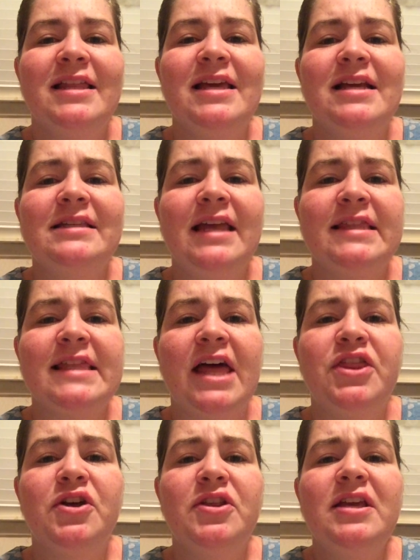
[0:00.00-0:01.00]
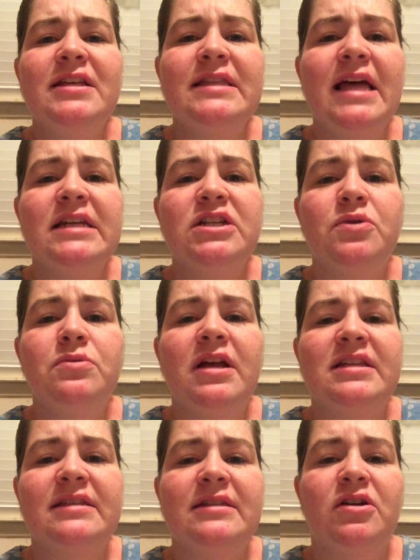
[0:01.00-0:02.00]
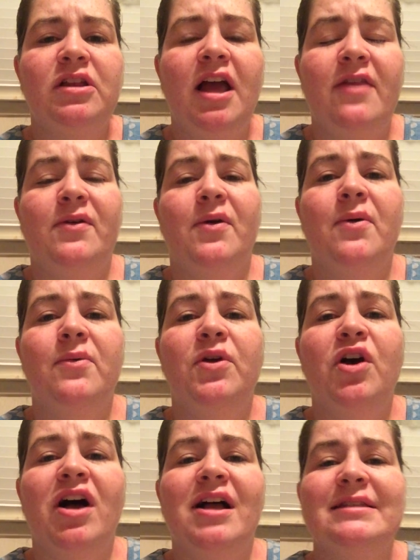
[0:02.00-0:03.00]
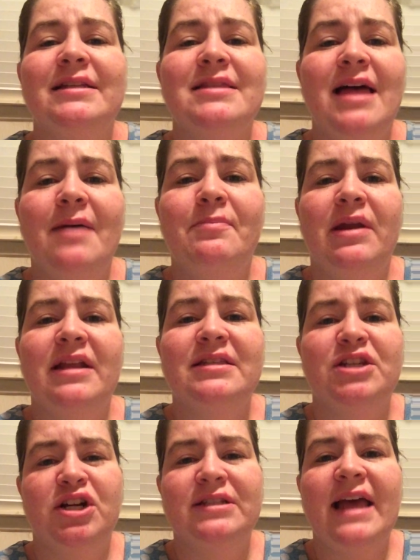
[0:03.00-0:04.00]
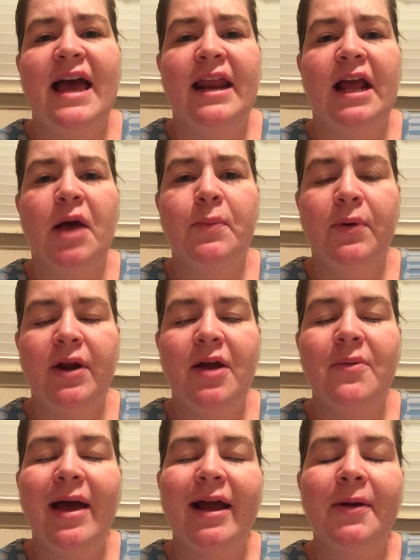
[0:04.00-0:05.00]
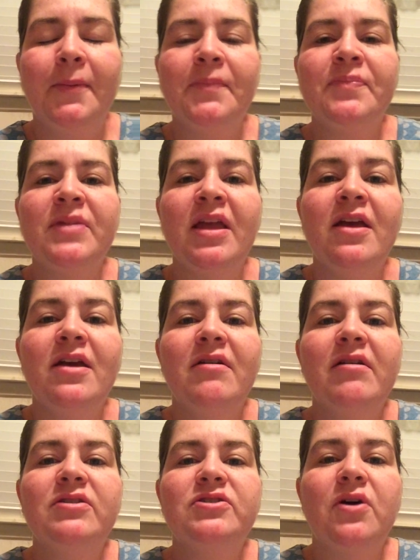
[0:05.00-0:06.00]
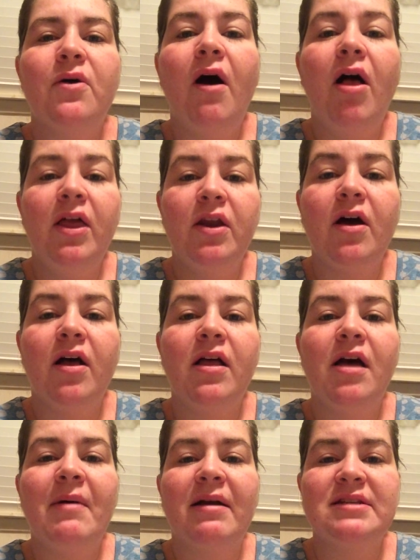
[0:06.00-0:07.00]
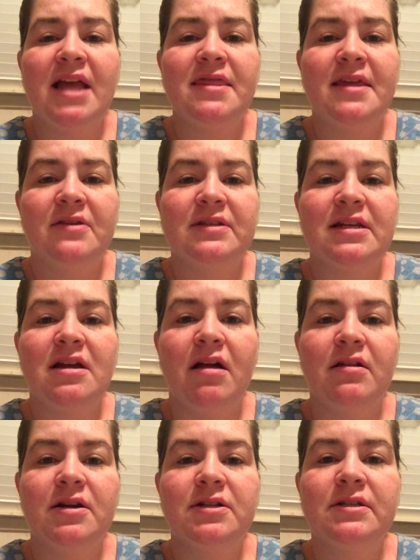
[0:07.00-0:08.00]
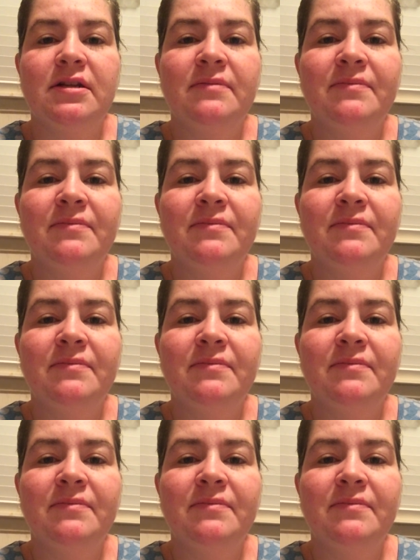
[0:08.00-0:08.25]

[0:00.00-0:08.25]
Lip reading: things like that. They're things that don't necessarily on their own cost a lot, but it starts adding up pretty quick. So all in all, about $10,000.